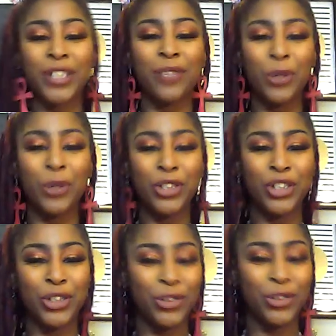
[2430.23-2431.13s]
of
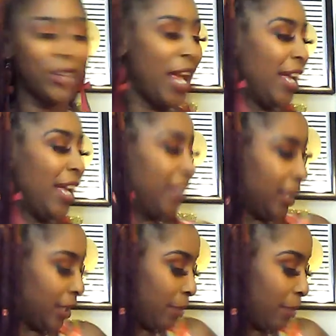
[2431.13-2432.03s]
Oshun. This is
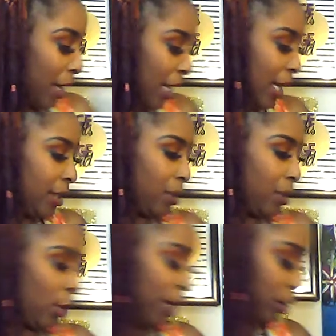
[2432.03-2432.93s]
my Cancer.
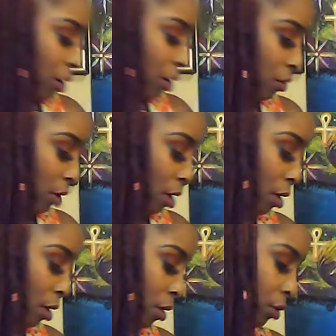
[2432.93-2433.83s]
Wait, don't.
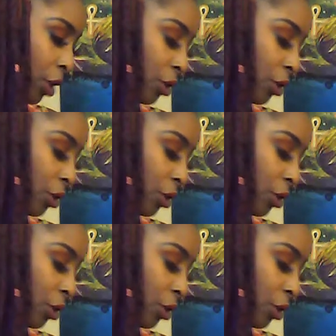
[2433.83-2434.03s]
Oh, did you